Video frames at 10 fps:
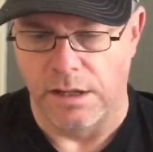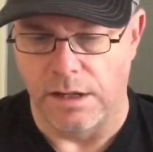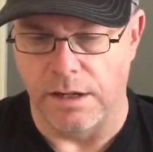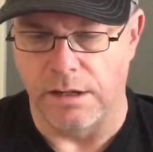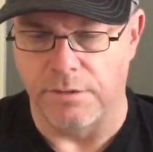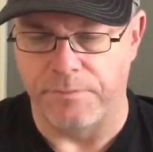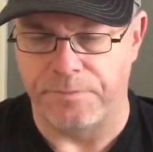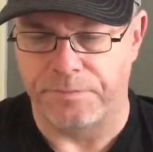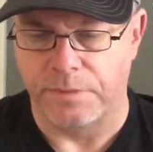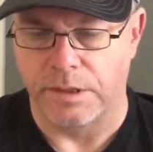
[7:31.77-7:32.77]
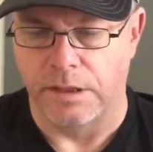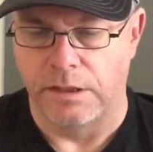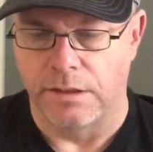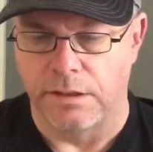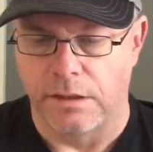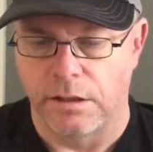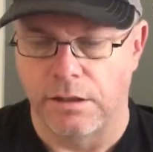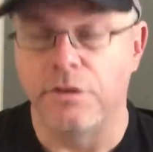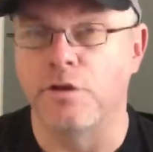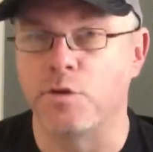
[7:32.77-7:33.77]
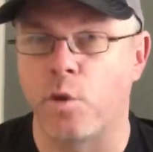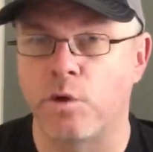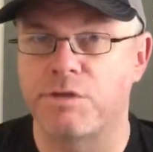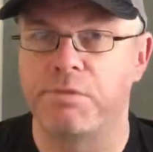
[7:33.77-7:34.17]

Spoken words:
Those orange